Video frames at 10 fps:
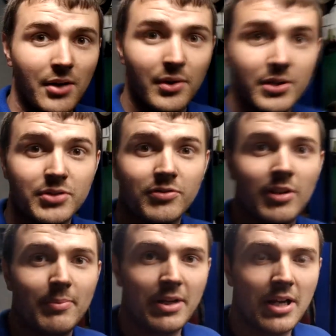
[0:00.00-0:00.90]
I'll just
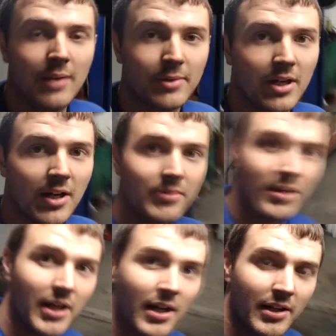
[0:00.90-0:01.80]
flip the camera around
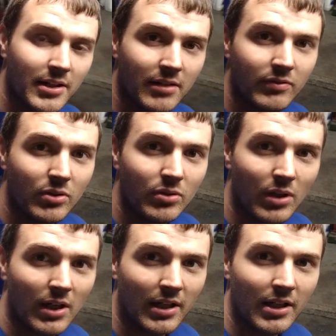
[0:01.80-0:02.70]
and give you
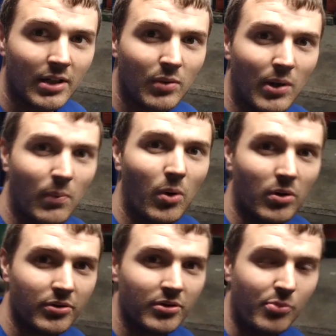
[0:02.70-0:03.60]
a kind of quick
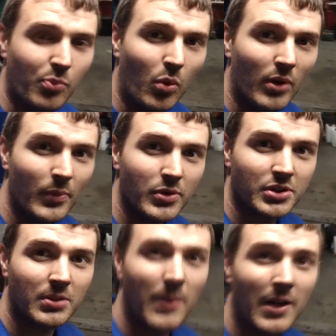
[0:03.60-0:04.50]
walkthrough of what was
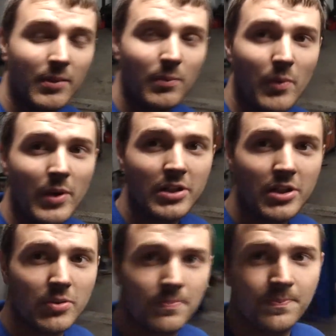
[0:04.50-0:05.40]
required and what we had to
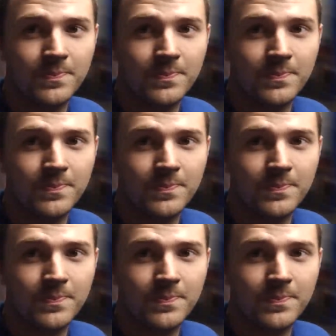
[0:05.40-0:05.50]
do.